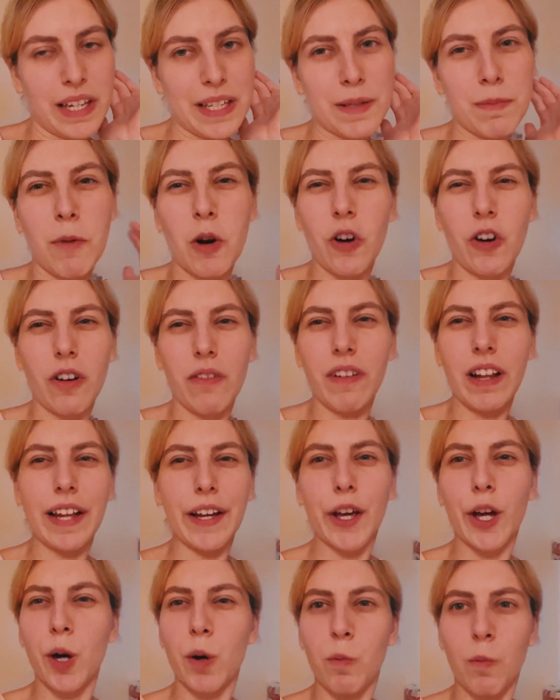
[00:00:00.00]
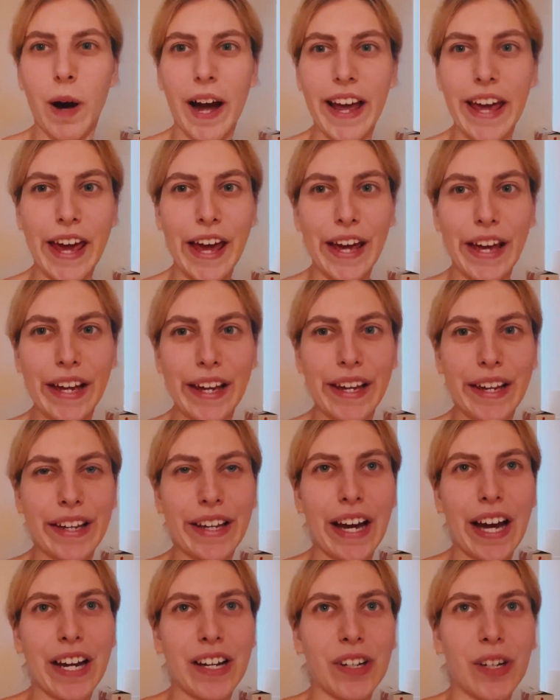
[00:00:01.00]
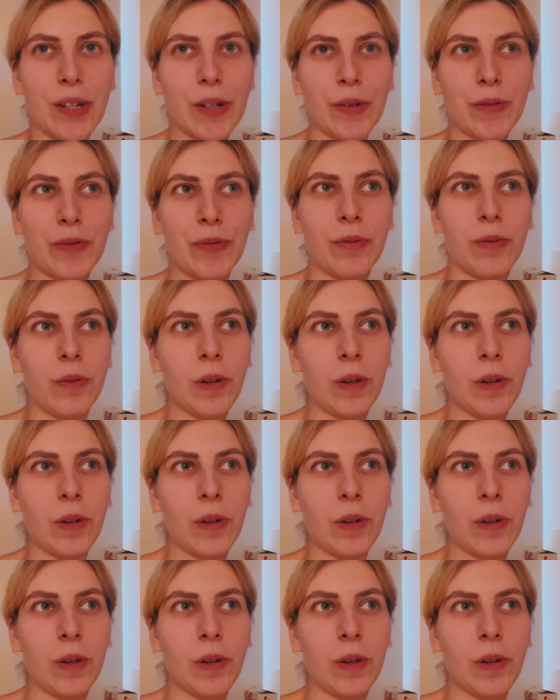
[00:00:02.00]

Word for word: it's more of like a YA kind of